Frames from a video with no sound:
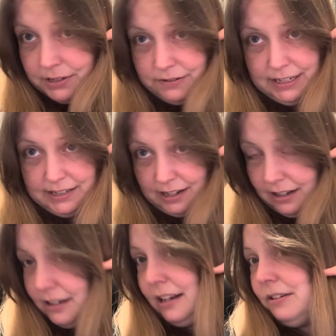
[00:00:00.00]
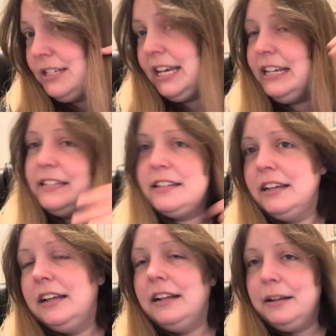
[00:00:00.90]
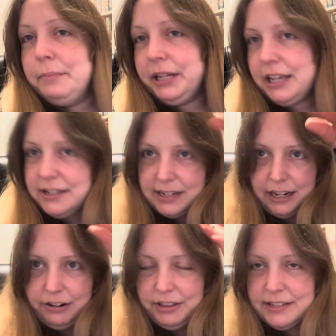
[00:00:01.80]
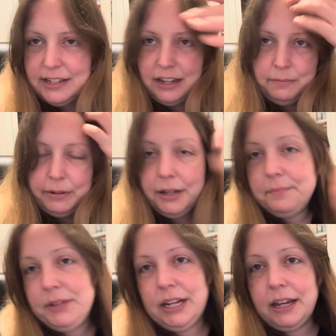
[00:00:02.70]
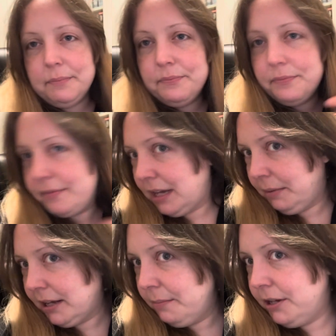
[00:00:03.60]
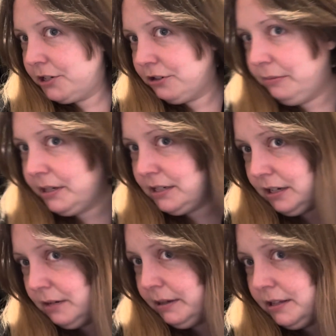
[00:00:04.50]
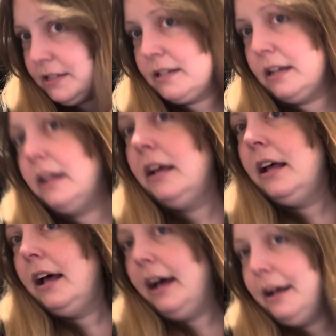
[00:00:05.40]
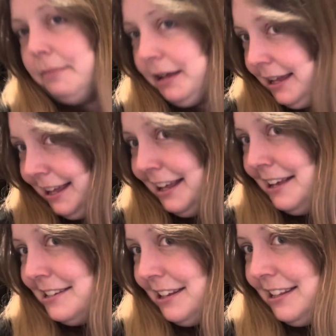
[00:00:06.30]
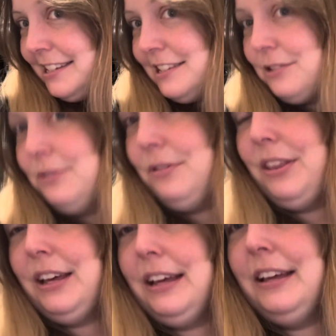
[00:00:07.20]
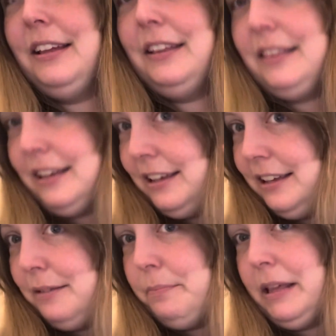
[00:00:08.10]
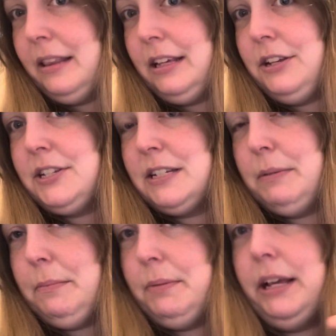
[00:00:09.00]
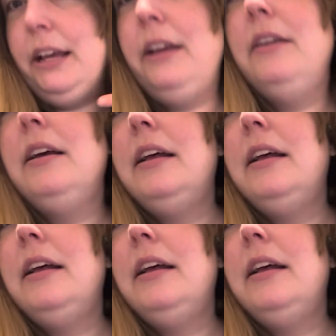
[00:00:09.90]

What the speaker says: It's really dark nowadays, but it goes lighter in the sun. But you know, I'm like a mushroom, I don't come out in the sun. So this is all the bit that used to be blue.